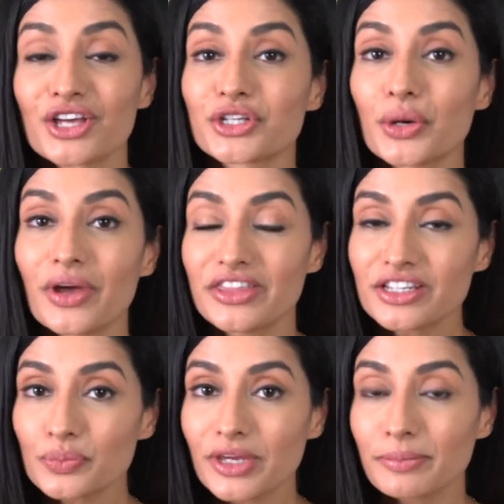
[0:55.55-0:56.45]
So
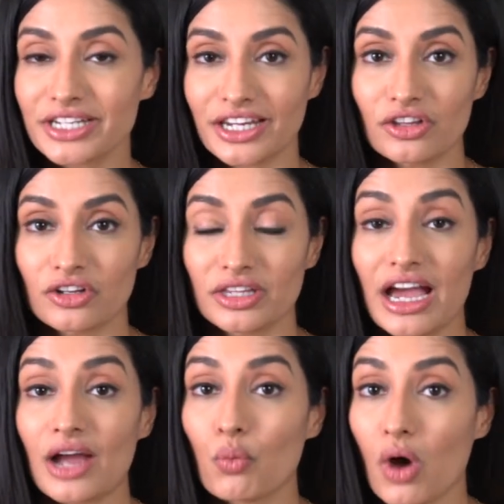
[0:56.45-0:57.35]
this week
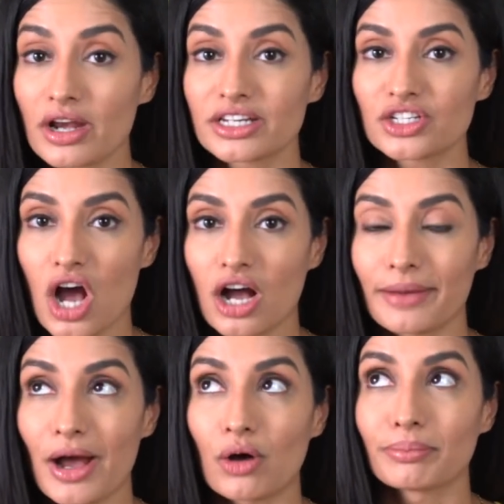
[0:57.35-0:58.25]
particularly, I wanted to talk
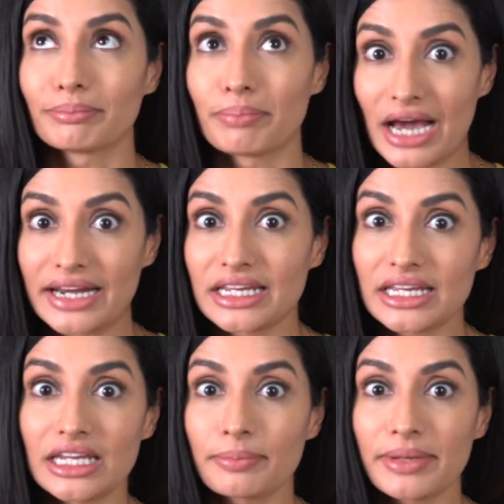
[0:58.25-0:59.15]
about body
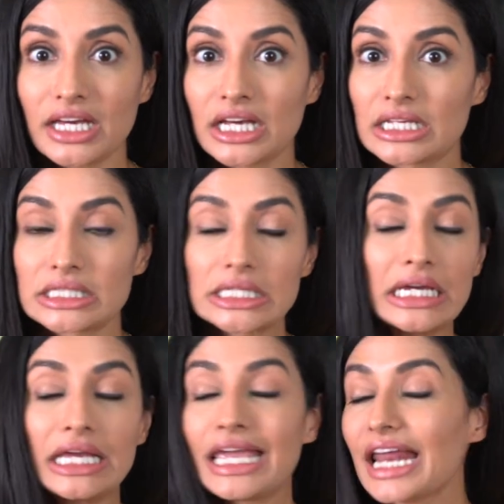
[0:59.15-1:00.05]
heat because
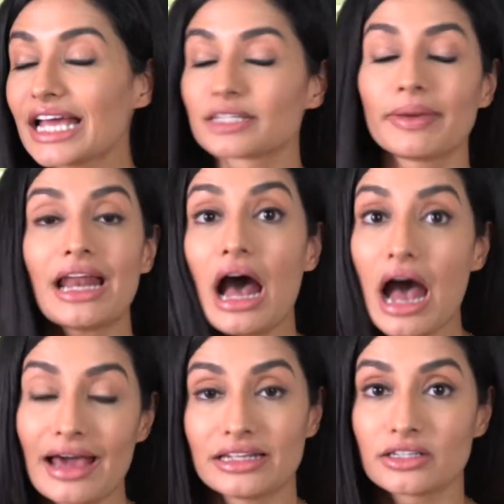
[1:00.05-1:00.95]
it has been
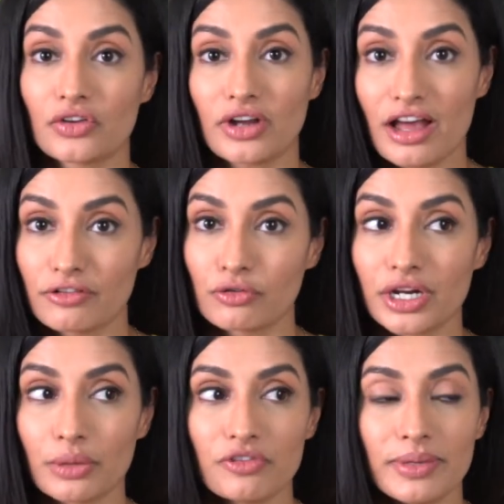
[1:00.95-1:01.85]
hot in Southern
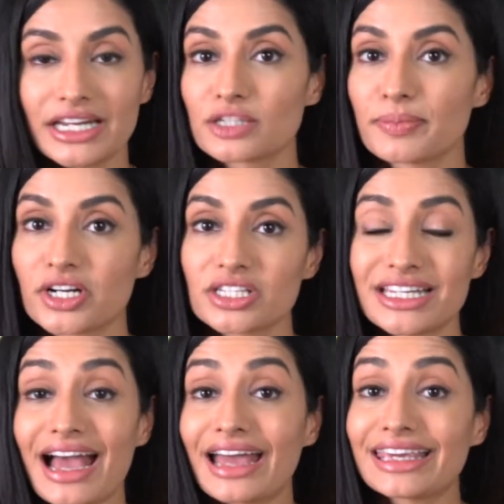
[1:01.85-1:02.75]
California. We've been
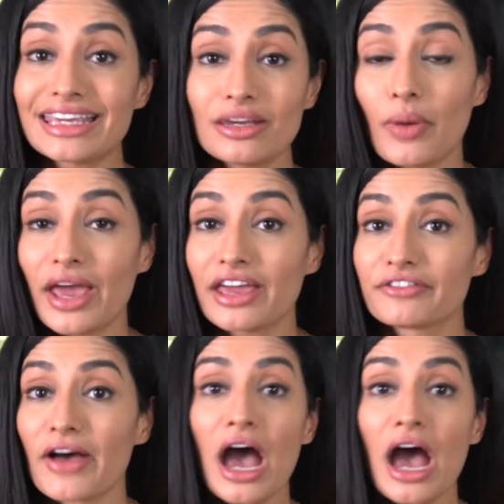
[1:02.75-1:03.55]
experiencing a heat wave.